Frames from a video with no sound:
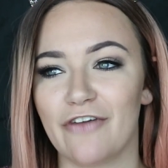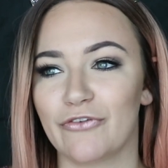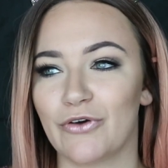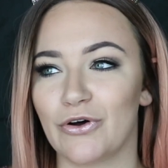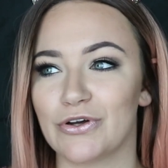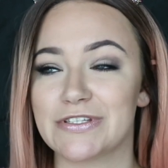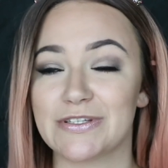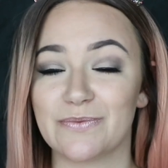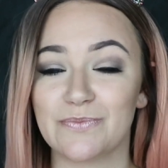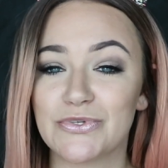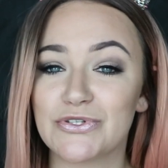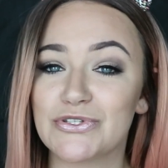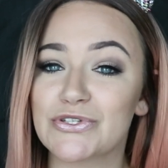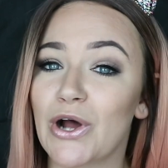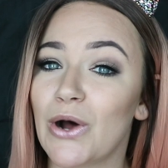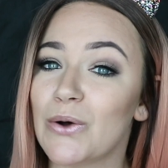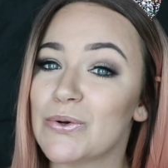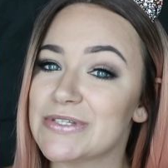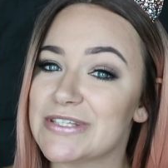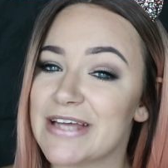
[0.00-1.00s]
I've got some
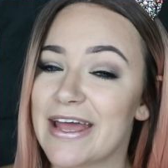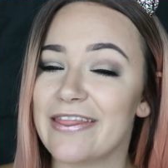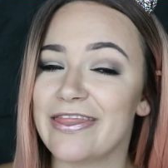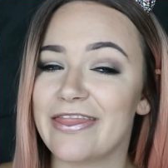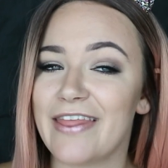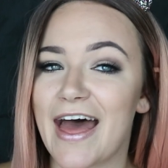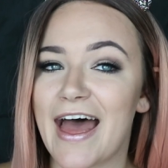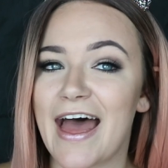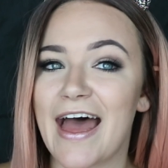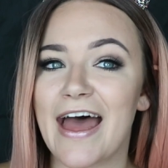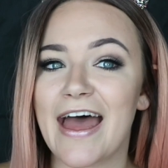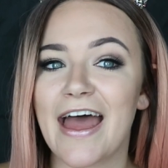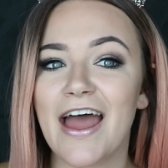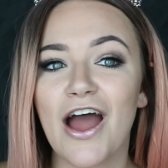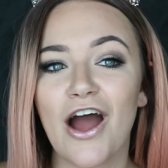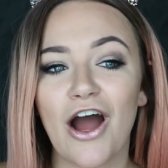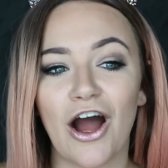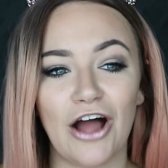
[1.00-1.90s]
skulls in there.